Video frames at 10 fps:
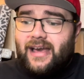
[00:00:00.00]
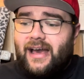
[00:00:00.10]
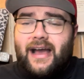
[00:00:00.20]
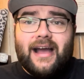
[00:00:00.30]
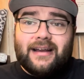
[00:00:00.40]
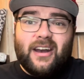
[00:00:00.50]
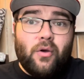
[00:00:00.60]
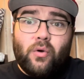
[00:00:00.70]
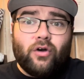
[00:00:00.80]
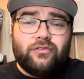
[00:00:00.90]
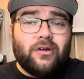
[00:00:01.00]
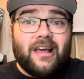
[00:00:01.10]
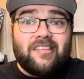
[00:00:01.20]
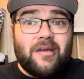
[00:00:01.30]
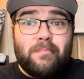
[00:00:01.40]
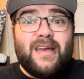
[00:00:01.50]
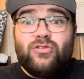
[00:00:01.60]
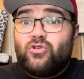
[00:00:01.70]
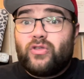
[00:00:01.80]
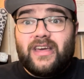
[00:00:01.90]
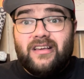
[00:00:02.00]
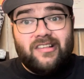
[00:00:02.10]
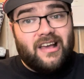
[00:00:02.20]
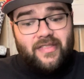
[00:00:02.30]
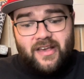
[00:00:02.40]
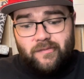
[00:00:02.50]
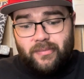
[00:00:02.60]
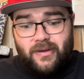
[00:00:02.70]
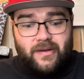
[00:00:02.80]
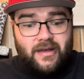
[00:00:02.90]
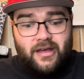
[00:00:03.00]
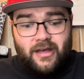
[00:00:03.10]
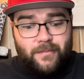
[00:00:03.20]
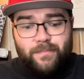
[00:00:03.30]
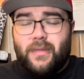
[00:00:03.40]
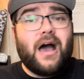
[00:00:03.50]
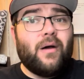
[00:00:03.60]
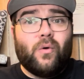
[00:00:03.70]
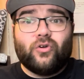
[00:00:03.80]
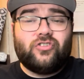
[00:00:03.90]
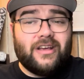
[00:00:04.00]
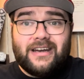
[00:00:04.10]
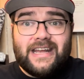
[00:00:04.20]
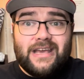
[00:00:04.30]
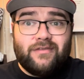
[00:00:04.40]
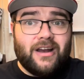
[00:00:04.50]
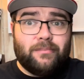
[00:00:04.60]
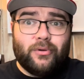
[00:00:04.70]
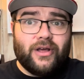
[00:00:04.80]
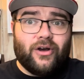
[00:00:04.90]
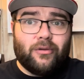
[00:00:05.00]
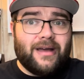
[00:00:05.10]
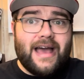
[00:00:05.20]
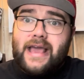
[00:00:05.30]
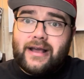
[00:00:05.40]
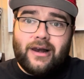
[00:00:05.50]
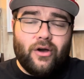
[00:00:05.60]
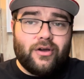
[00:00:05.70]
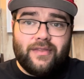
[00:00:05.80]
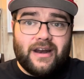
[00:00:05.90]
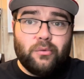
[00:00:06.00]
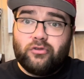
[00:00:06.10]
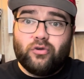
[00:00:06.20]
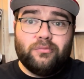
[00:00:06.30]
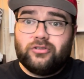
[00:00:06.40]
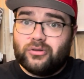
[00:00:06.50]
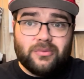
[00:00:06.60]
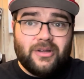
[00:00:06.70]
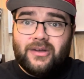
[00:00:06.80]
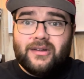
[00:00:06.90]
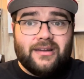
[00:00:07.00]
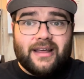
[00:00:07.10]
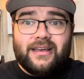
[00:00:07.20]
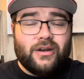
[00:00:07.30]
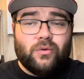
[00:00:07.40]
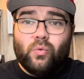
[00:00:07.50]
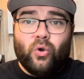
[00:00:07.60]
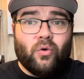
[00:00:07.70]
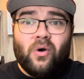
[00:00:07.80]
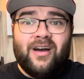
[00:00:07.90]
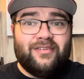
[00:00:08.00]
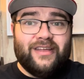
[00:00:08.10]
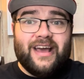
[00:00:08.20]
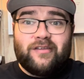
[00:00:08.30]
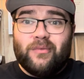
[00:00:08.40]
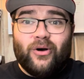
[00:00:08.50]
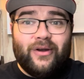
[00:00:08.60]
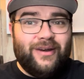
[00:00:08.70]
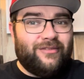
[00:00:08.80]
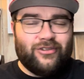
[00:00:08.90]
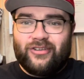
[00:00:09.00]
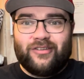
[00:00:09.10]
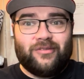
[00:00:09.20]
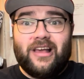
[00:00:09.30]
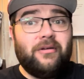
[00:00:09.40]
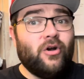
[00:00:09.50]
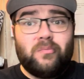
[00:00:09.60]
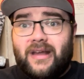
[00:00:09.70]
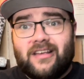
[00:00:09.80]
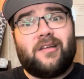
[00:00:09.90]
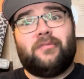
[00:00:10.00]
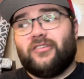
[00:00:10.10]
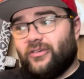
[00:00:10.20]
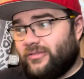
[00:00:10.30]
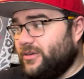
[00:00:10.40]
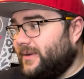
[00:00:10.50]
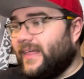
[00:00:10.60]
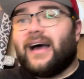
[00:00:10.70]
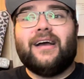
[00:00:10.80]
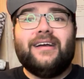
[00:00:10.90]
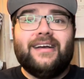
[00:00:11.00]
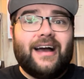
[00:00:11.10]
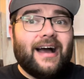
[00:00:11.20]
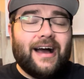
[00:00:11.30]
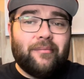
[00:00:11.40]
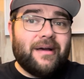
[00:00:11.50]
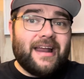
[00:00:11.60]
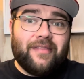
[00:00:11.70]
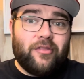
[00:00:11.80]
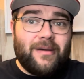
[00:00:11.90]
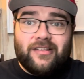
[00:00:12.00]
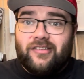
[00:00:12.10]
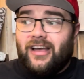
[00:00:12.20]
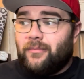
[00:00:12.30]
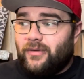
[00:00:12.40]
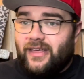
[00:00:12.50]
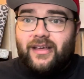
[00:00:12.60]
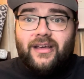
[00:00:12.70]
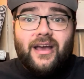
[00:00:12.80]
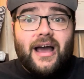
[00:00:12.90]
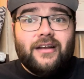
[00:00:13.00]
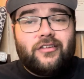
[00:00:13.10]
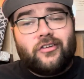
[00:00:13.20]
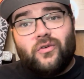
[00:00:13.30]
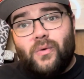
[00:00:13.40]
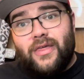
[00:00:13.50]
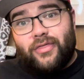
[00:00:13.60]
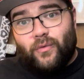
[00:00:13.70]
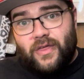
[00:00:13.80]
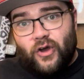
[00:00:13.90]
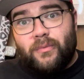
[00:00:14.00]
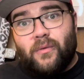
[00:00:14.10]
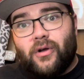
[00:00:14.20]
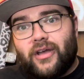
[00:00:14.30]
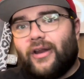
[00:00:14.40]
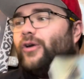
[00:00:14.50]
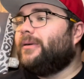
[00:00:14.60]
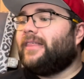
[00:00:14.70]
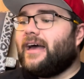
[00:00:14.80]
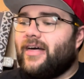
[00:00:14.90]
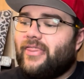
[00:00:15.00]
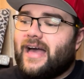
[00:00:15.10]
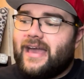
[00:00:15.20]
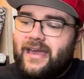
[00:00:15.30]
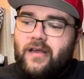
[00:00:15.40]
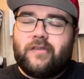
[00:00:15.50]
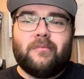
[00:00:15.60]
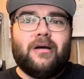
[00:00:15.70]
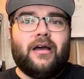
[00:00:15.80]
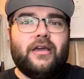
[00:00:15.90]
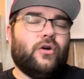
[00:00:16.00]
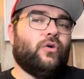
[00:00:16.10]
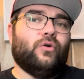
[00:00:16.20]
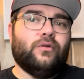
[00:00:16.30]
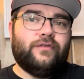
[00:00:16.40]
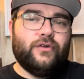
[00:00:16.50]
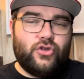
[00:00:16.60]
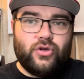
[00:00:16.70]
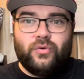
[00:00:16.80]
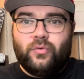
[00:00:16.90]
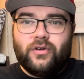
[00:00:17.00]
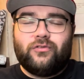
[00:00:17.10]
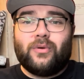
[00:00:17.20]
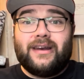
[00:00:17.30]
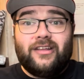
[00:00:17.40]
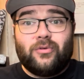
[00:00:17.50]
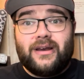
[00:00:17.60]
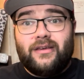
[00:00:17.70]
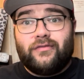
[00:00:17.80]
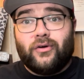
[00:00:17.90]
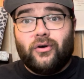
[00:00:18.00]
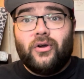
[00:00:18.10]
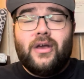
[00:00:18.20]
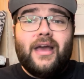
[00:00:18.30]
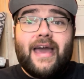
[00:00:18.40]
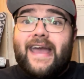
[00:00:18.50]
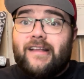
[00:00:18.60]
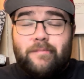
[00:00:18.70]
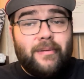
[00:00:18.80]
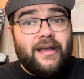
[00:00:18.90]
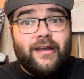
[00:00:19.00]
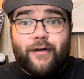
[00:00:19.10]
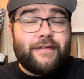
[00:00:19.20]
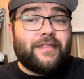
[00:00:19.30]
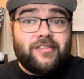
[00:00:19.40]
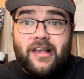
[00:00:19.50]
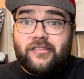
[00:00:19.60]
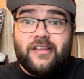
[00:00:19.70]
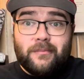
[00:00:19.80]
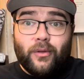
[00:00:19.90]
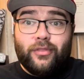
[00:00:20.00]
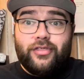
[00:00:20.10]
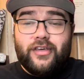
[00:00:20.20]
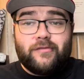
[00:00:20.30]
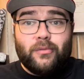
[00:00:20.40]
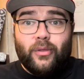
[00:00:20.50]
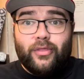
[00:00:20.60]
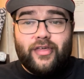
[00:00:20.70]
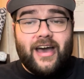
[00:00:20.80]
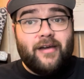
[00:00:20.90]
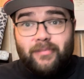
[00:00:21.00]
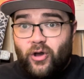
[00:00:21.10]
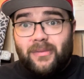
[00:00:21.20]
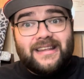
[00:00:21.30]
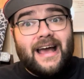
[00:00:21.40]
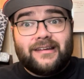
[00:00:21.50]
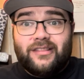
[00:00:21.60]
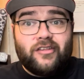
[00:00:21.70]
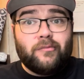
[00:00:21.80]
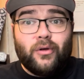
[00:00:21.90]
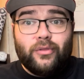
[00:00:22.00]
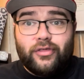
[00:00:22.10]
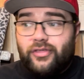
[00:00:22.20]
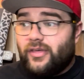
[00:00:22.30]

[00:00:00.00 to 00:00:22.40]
I don't often, like I say, binge things like this, but I watched it in an evening. I put it on about 8 o'clock, and then I was up until like, 1 or whatever the next morning, just because I was like, nope, next episode, doing that, and had the best time with it. And so with Obi-Wan Kenobi there, that is my haul for June of 2024. It's been a fantastic month this month. I've become a dad this month.